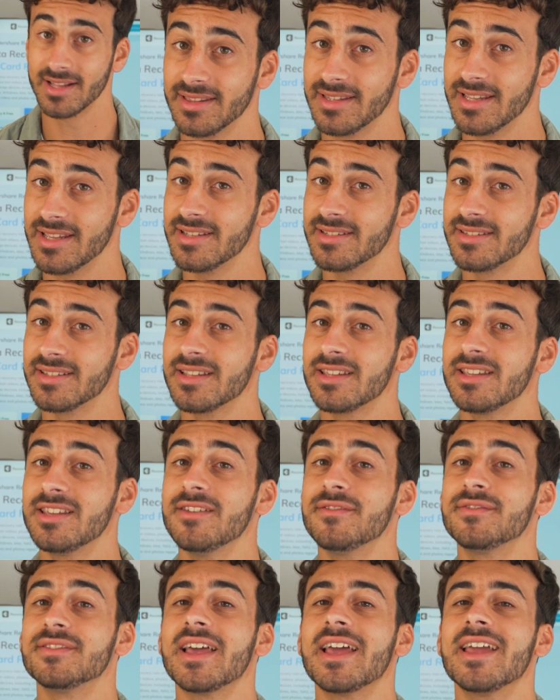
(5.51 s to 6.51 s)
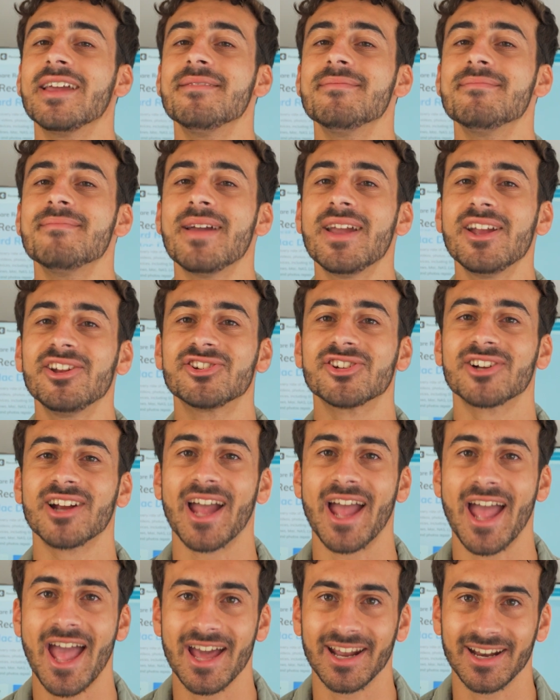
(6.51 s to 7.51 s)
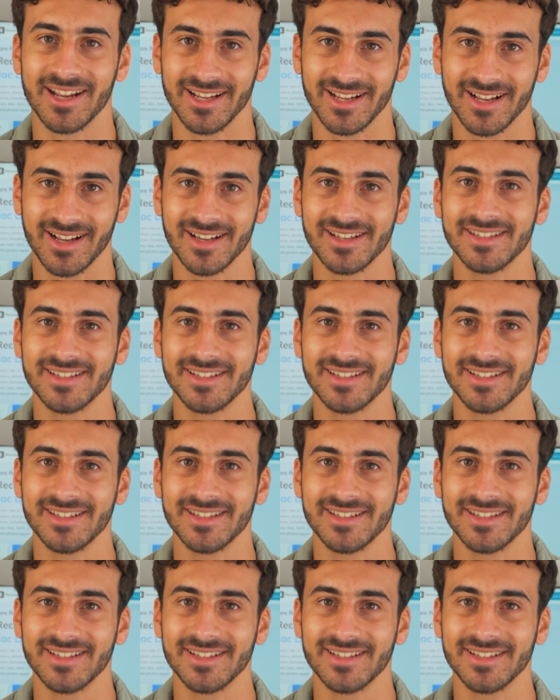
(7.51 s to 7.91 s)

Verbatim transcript: This gives a major headache,